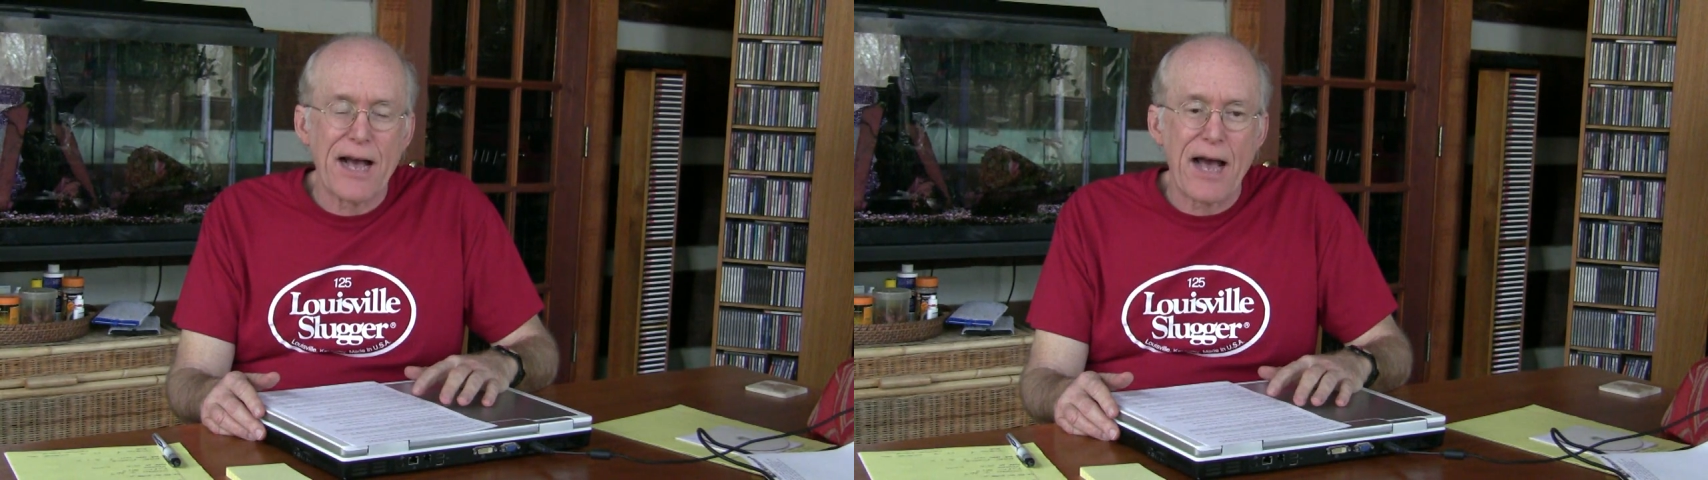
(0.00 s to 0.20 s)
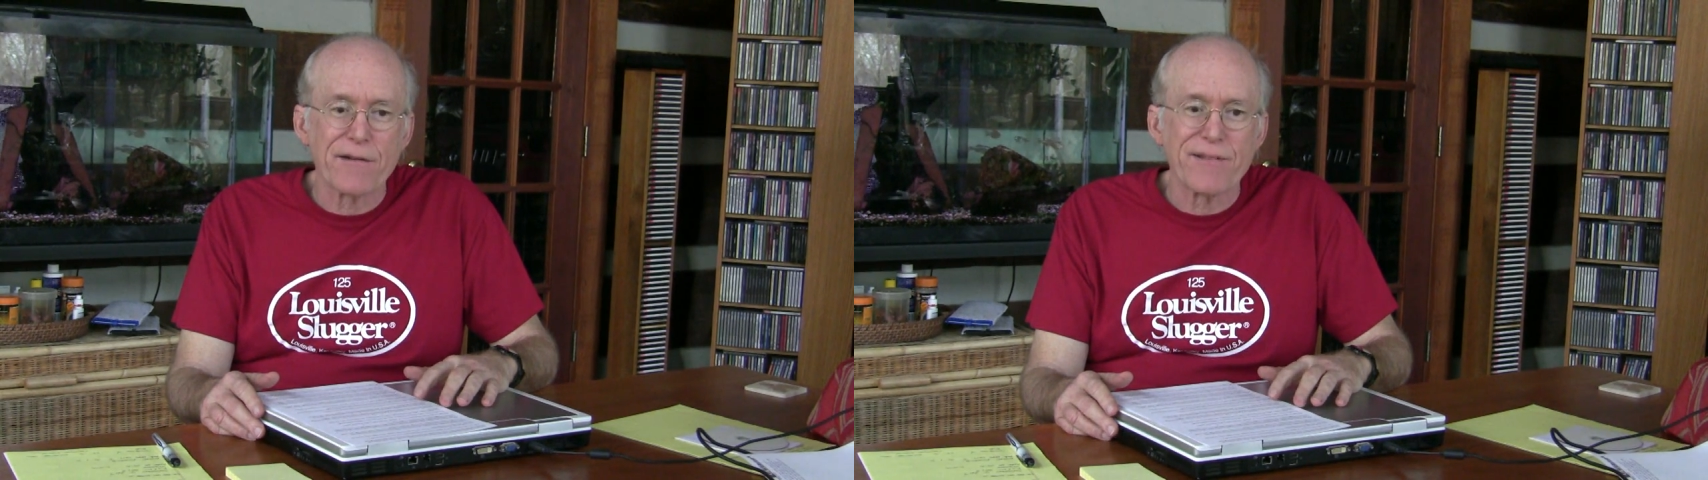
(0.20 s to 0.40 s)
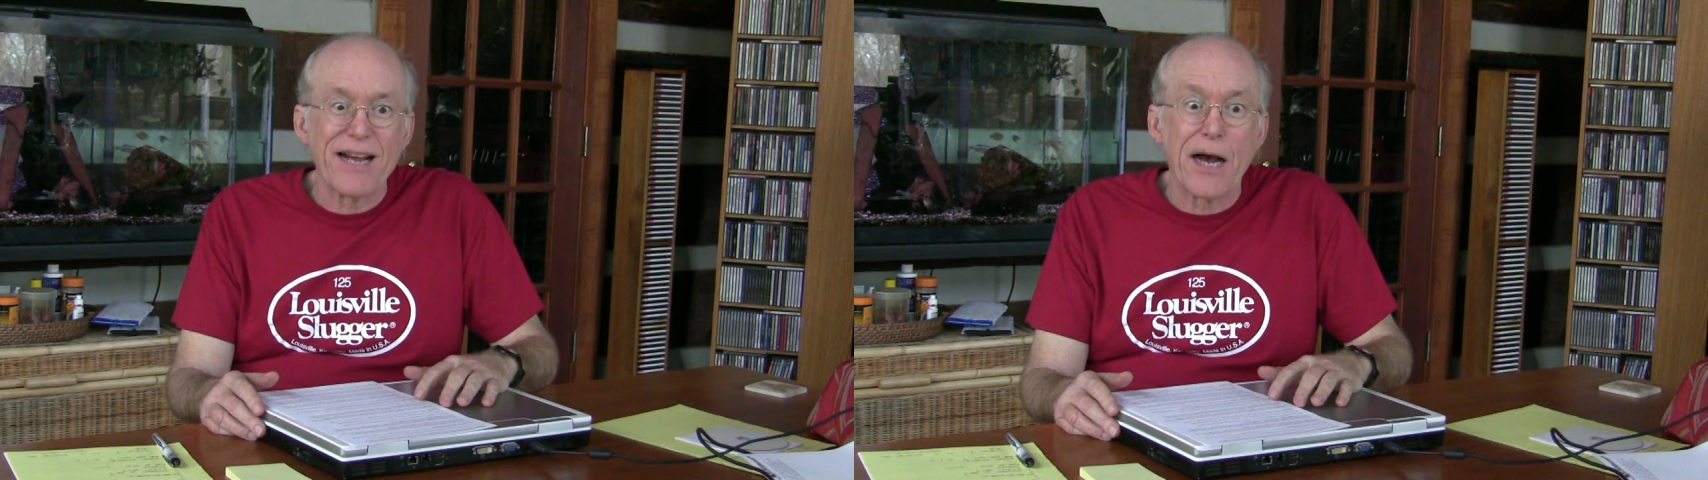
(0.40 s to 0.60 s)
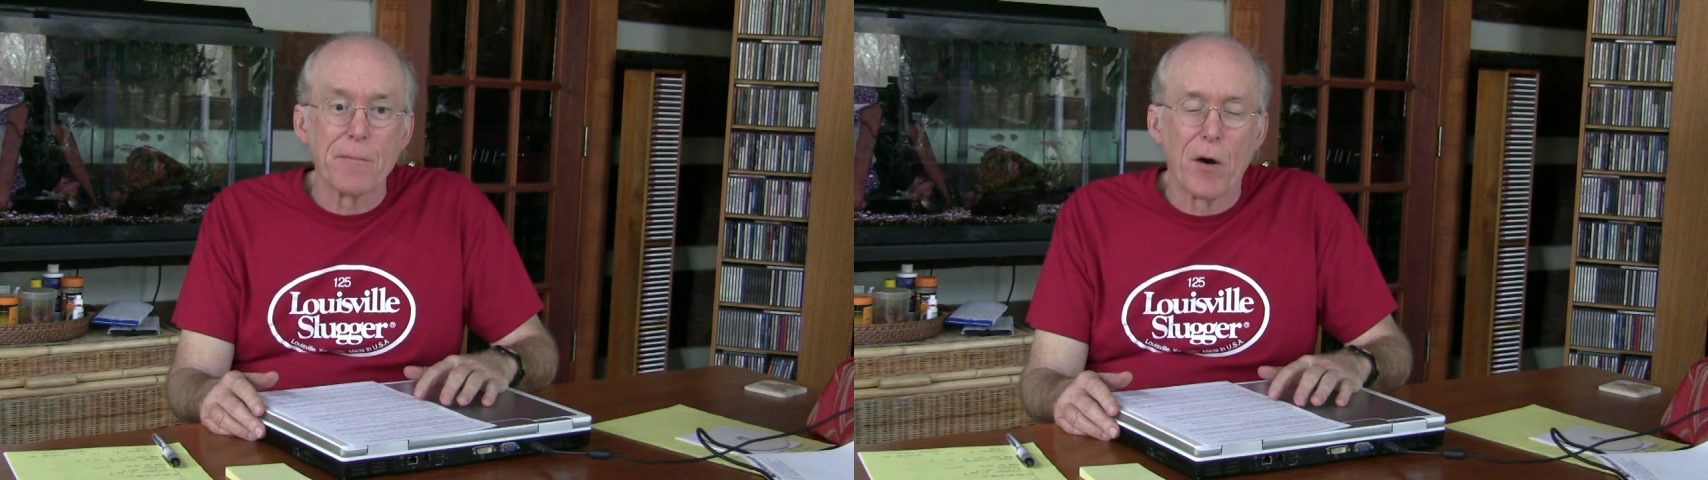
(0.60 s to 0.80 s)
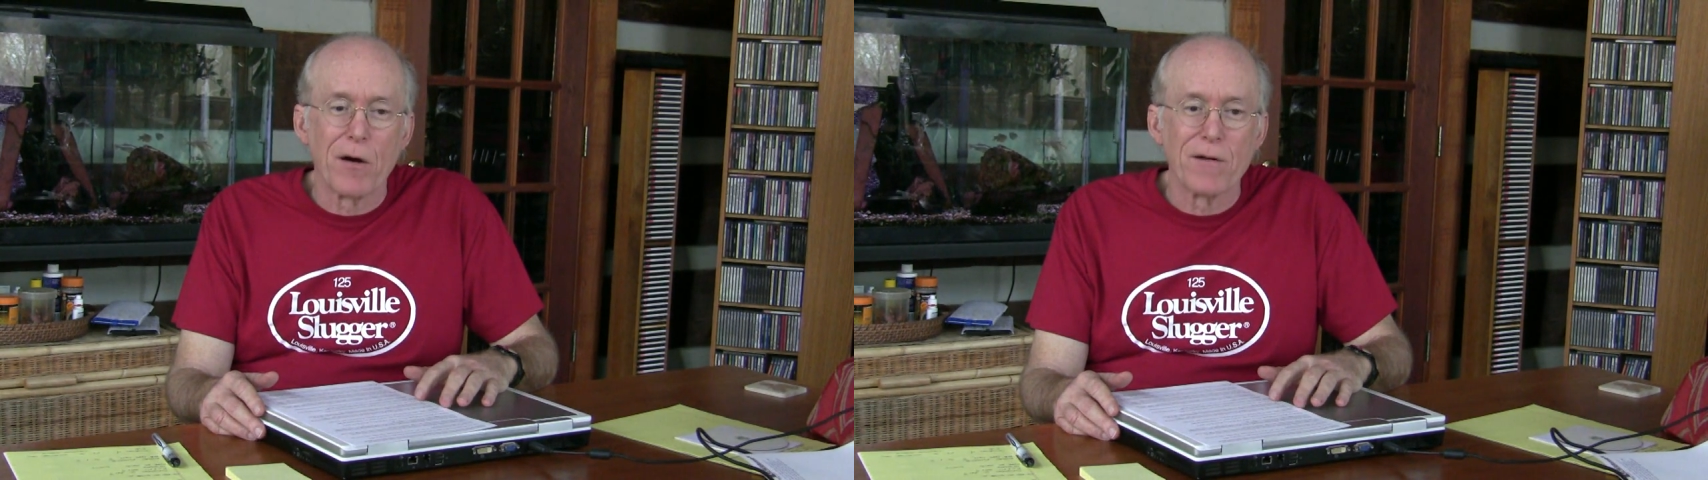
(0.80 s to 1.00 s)

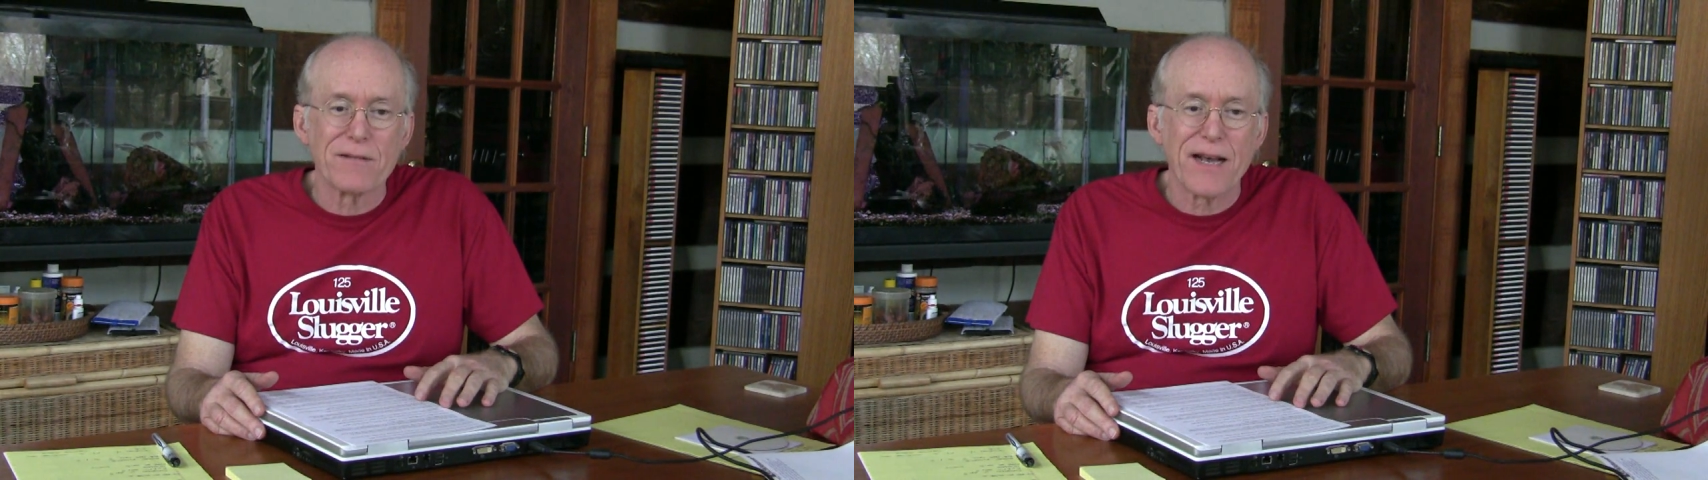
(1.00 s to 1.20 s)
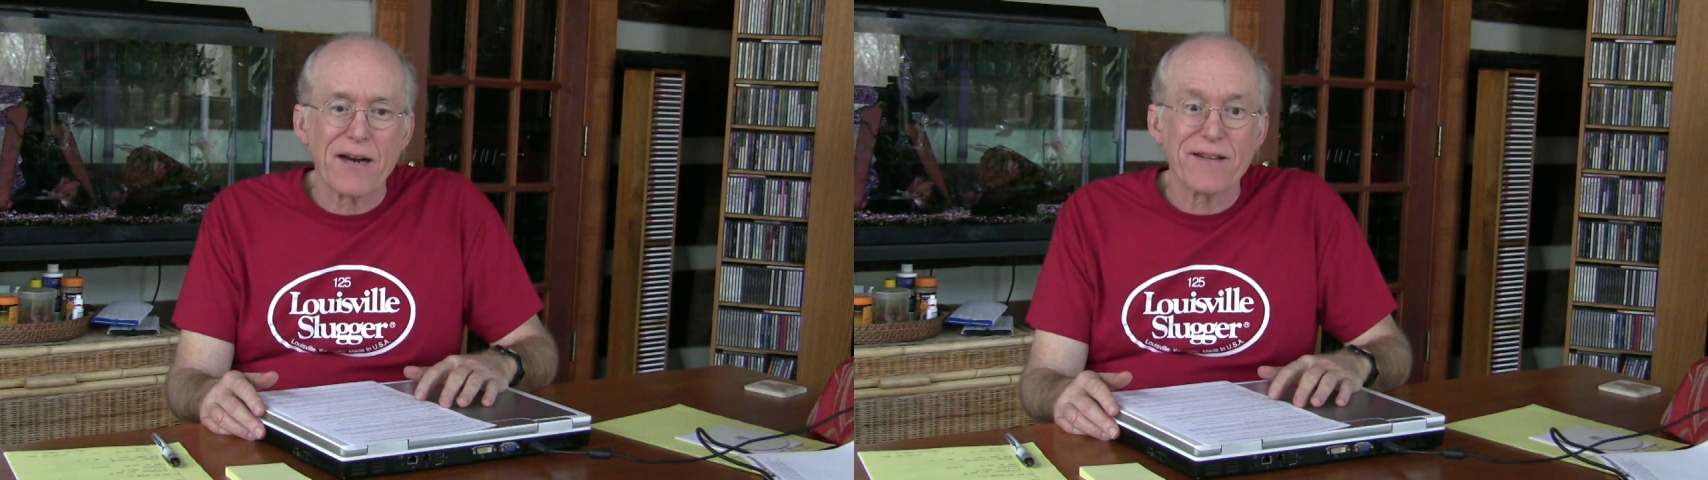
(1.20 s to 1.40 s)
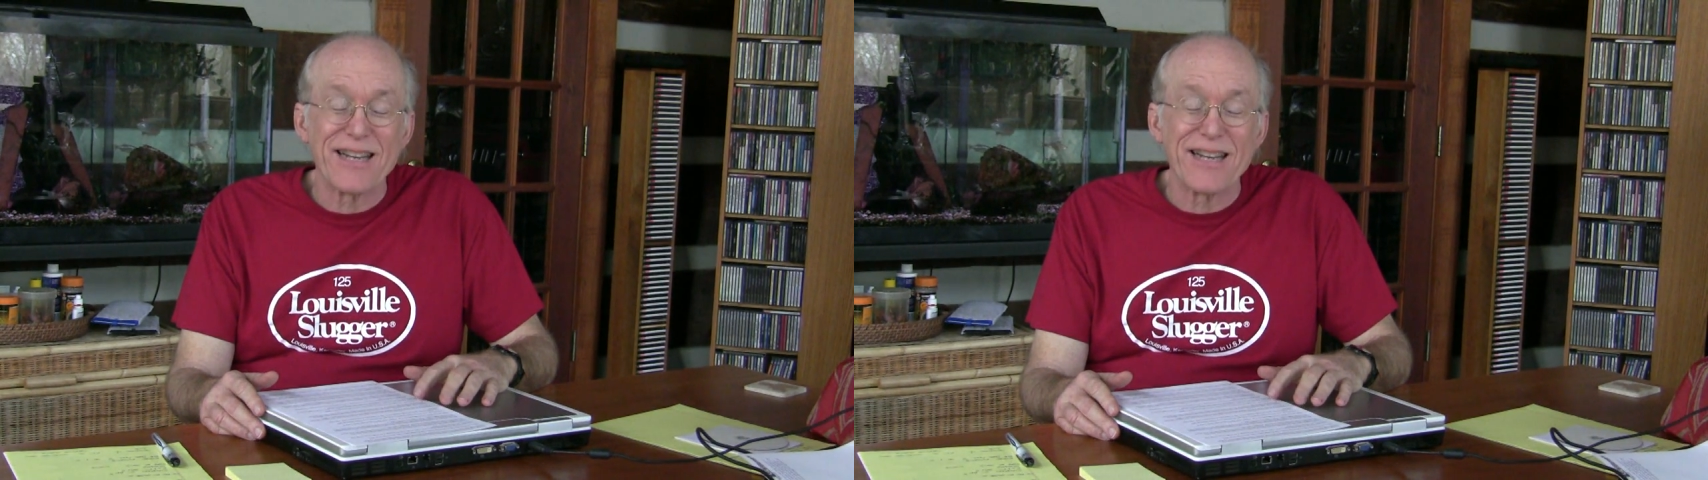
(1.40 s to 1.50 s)
eyeball, out